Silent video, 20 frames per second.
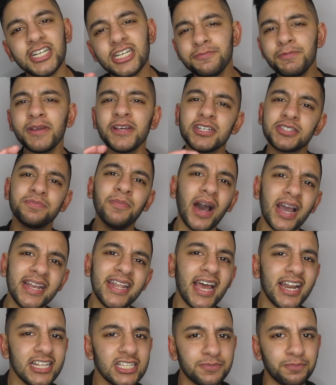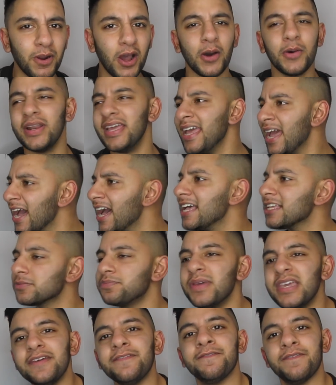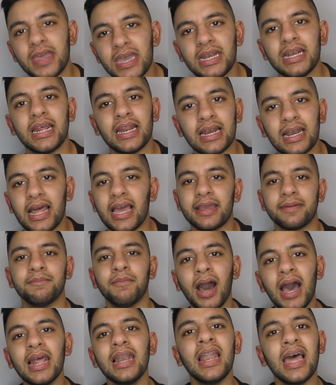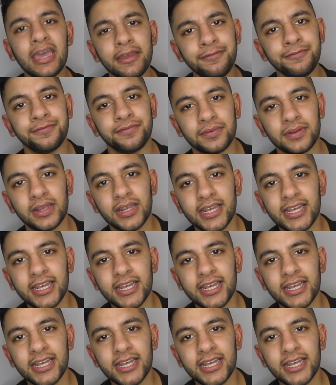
Just because my dad is brown, it has me feeling like my life